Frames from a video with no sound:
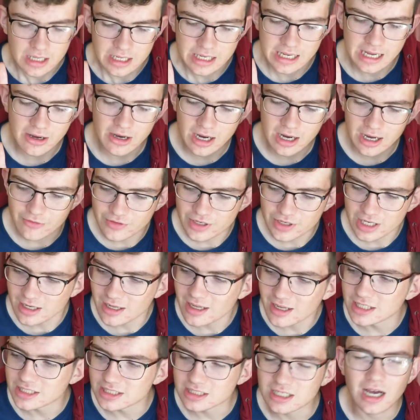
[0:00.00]
Now, I
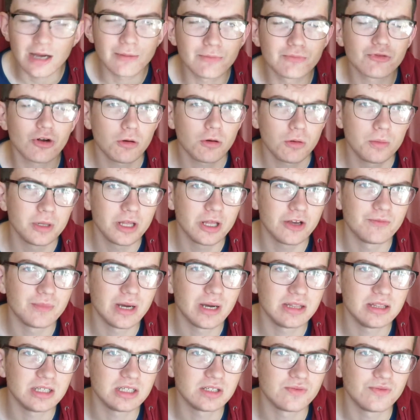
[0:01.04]
realise I probably have
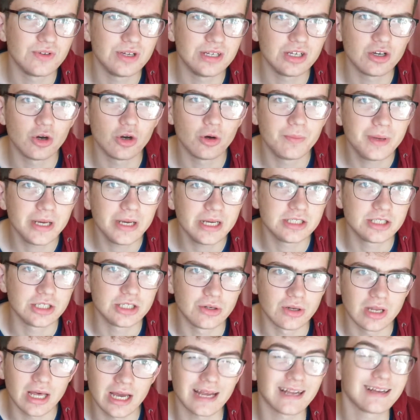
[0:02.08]
made this video a bit
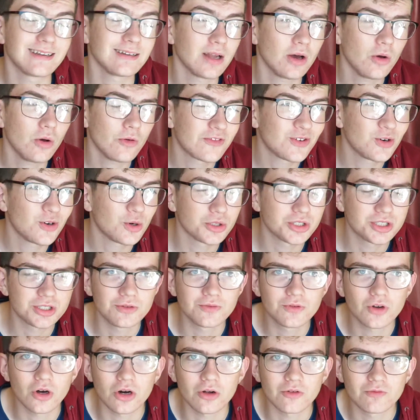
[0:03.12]
too late. Of course,
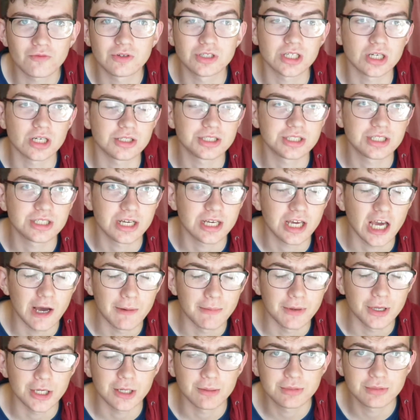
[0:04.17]
you've got results day
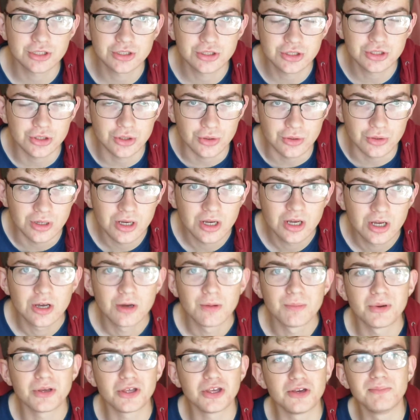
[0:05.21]
coming up soon,
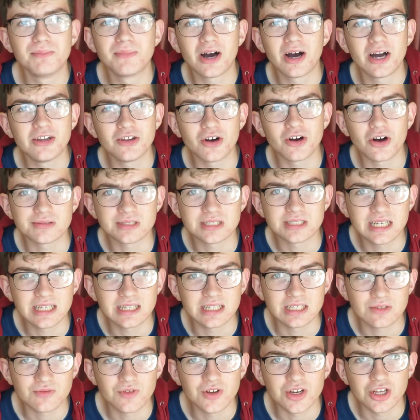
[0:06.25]
but you might not have seen
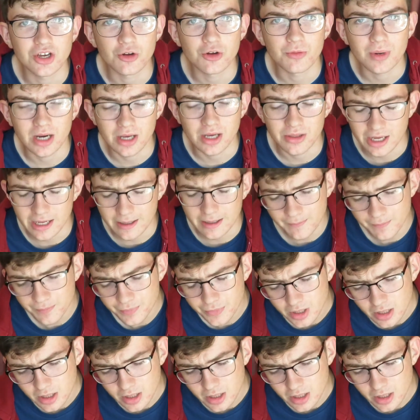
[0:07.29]
this video by then.